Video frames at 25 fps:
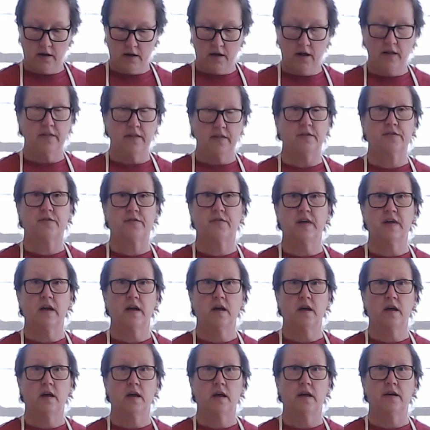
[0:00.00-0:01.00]
this
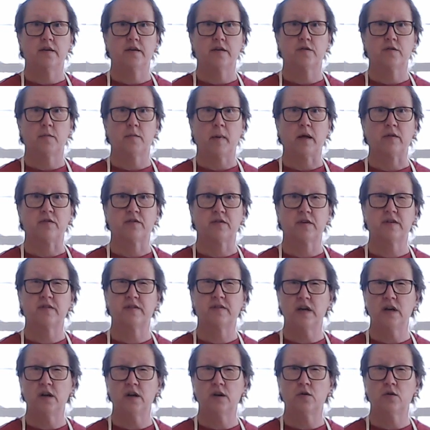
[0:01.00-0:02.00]
thing is about
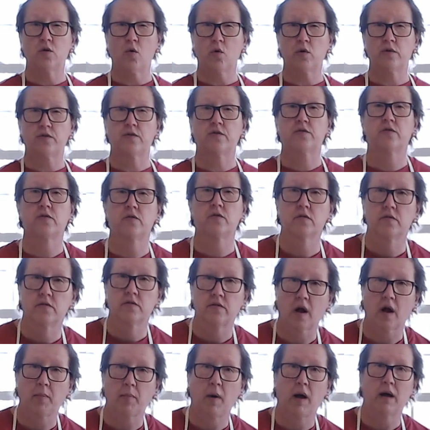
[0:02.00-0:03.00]
16 quarts
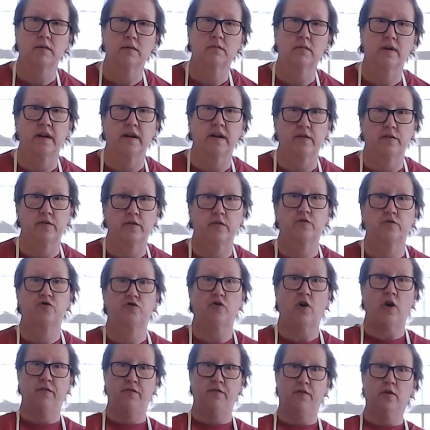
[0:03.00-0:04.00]
stock pot. It's
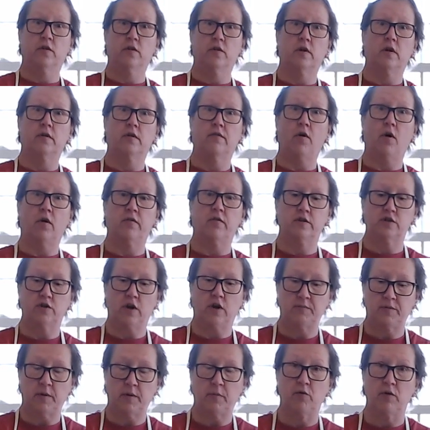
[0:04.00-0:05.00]
chock full of all the
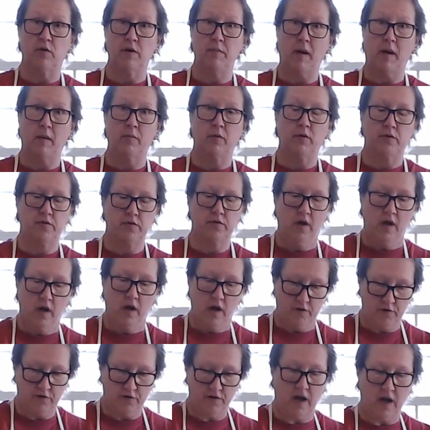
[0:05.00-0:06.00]
chopped up green peppers.
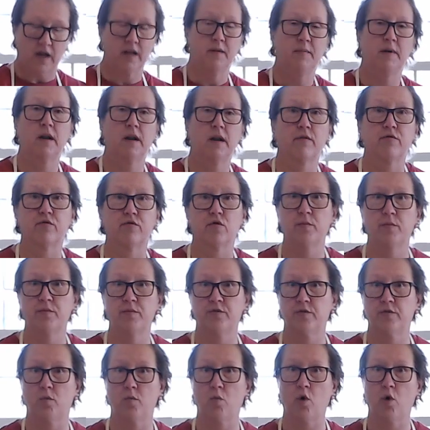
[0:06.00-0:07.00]
There's not going to be enough room
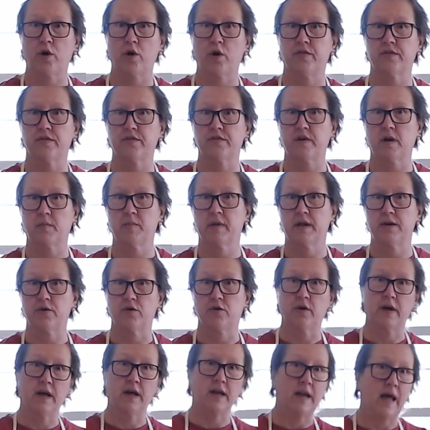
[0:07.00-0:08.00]
to work the stick
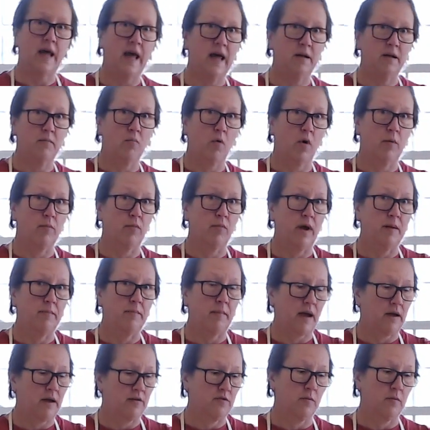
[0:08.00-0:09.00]
blender and add more brine
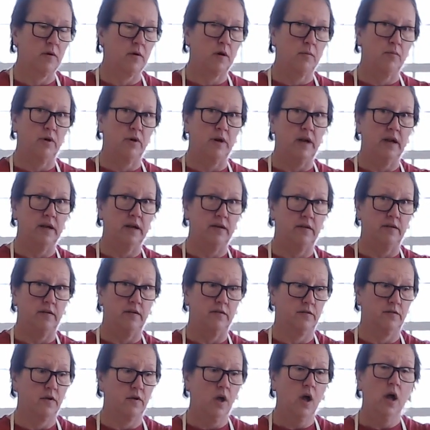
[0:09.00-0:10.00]
back, so I'm going to put it into
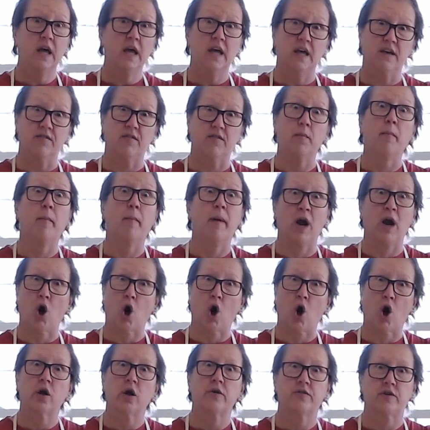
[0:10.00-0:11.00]
this even
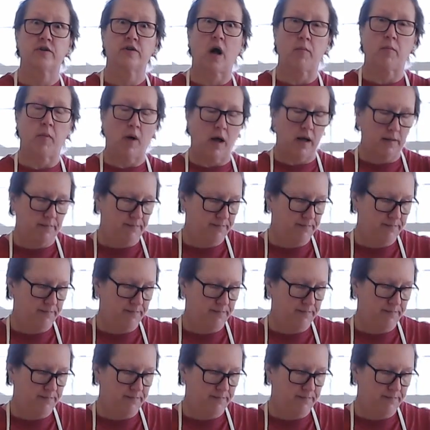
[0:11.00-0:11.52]
bigger stock pot.